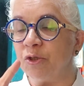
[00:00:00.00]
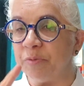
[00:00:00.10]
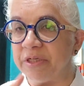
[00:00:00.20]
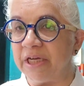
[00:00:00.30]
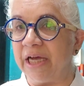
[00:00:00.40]

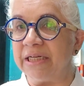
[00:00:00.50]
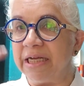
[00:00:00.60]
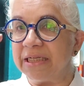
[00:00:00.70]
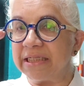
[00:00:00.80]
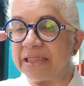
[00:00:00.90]
to be
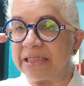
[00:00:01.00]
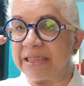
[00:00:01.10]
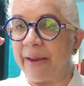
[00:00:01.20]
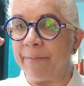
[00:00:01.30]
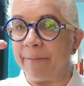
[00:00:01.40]
done
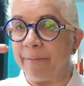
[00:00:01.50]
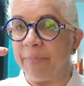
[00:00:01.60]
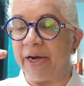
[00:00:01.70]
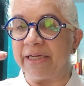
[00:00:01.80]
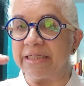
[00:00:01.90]
step
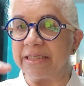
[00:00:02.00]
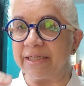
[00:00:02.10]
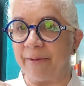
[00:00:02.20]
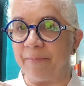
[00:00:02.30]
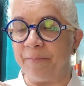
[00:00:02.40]
by
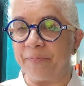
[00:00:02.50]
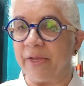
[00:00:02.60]
step.